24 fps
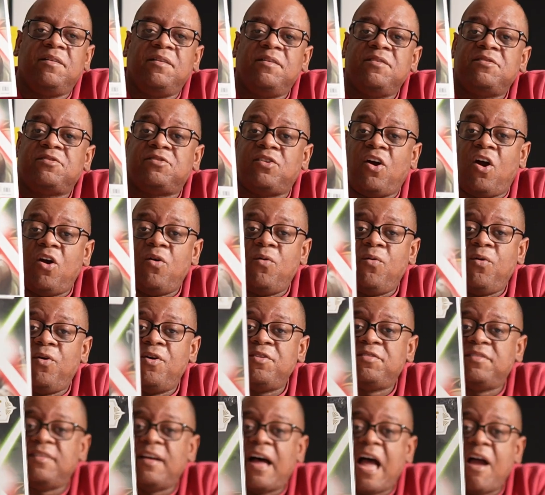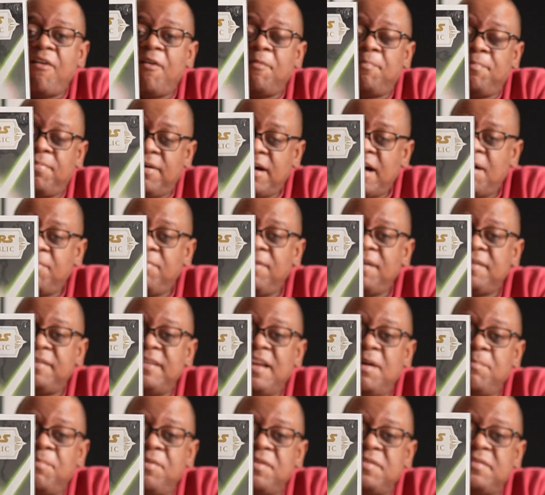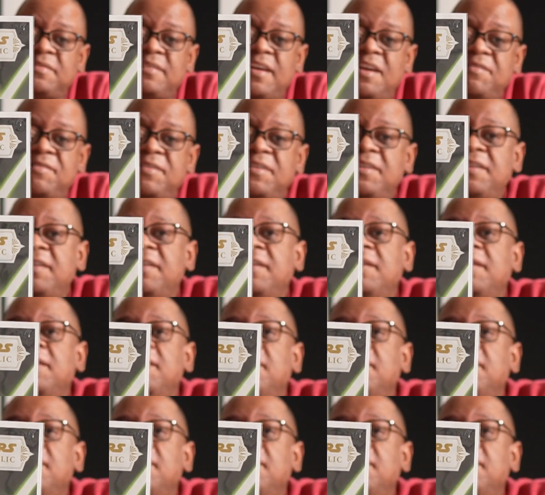Star Wars The High Republic number 7.